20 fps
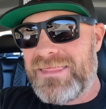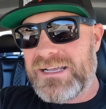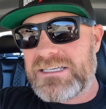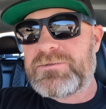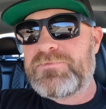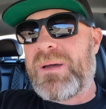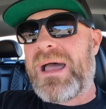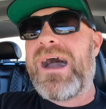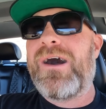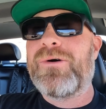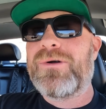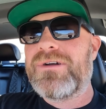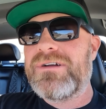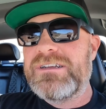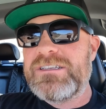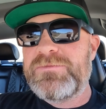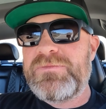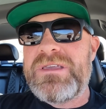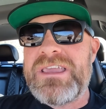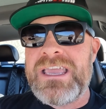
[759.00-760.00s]
This
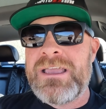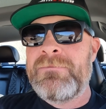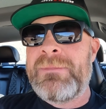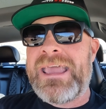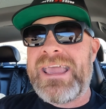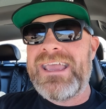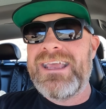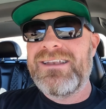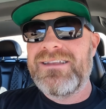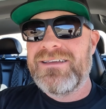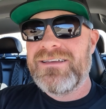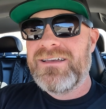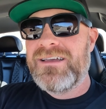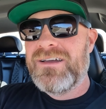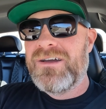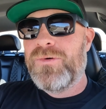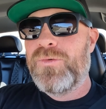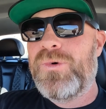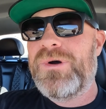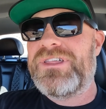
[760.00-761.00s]
power is being made
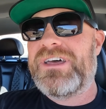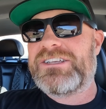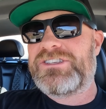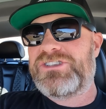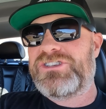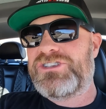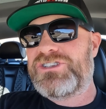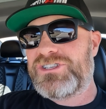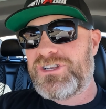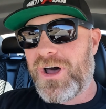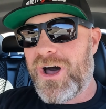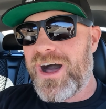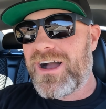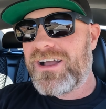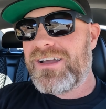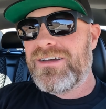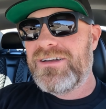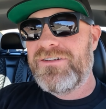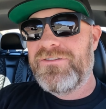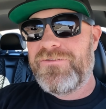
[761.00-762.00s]
with a
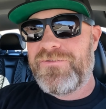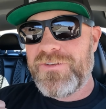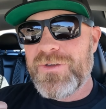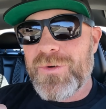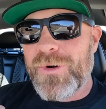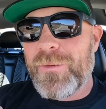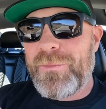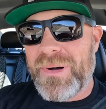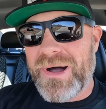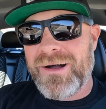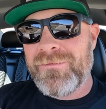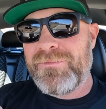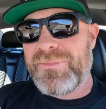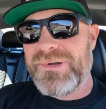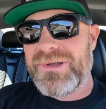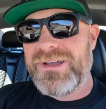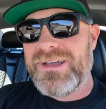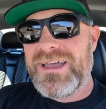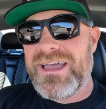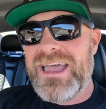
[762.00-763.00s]
stock fuel pump
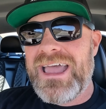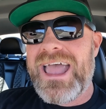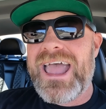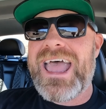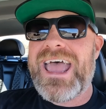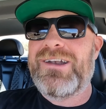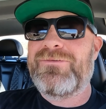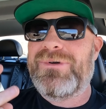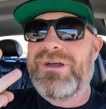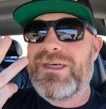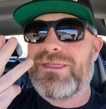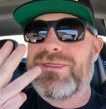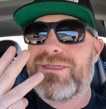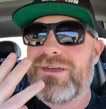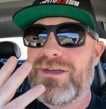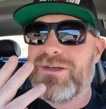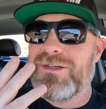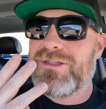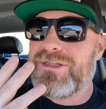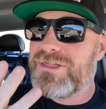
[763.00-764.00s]
and with
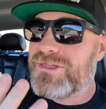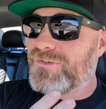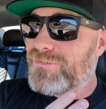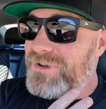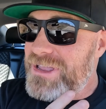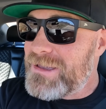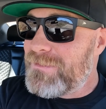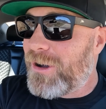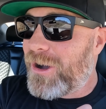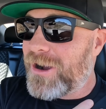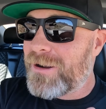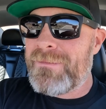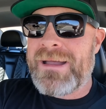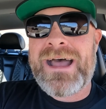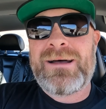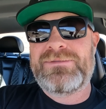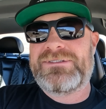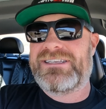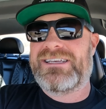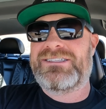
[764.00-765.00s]
3-bar
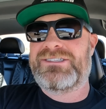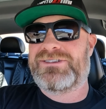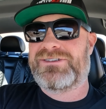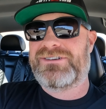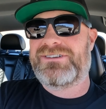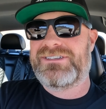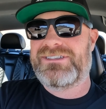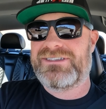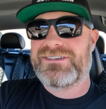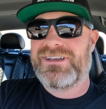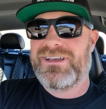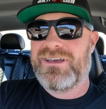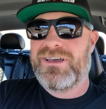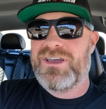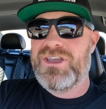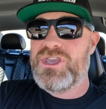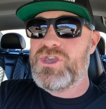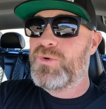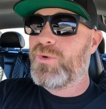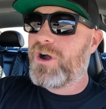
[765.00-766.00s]
map sensors.
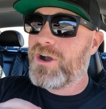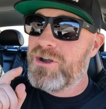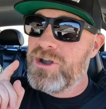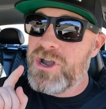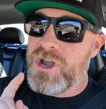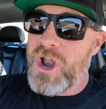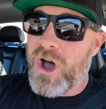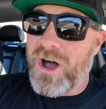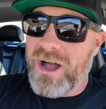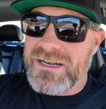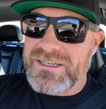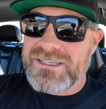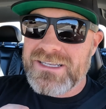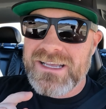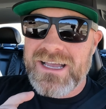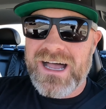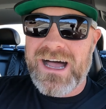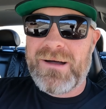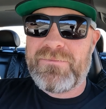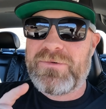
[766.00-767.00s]
You are not
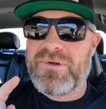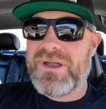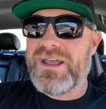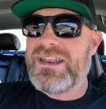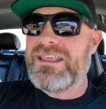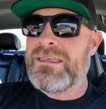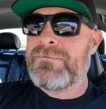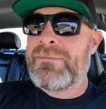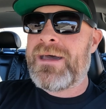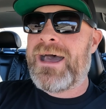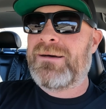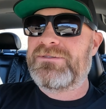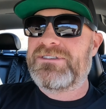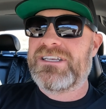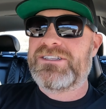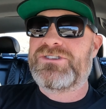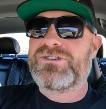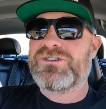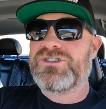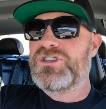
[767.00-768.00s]
upgrading the map
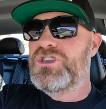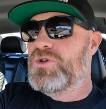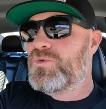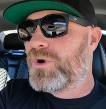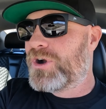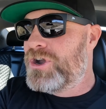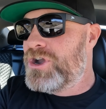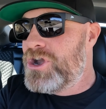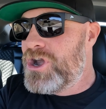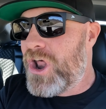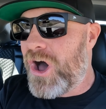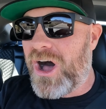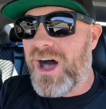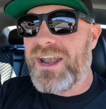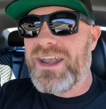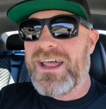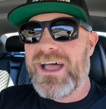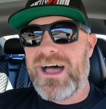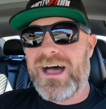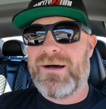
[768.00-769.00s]
sensors, you are
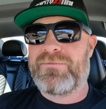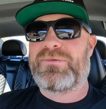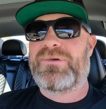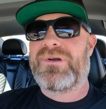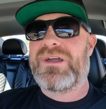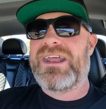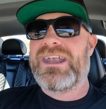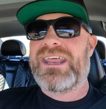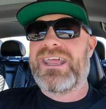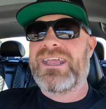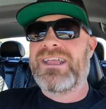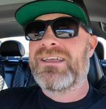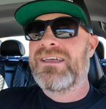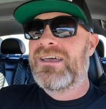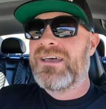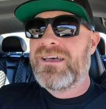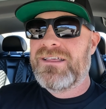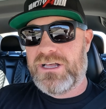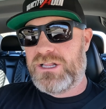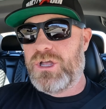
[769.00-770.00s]
not
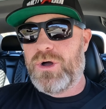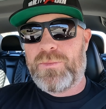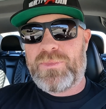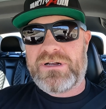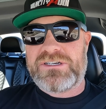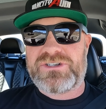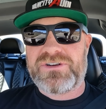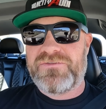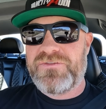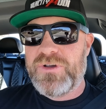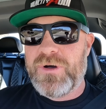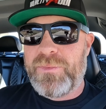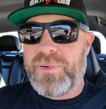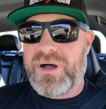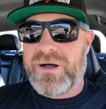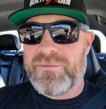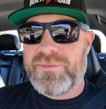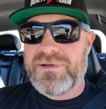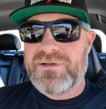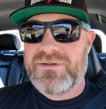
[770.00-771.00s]
upgrading the low pressure fuel
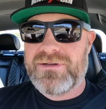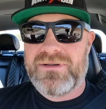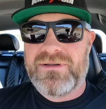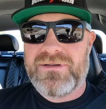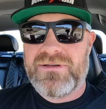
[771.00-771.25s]
pump.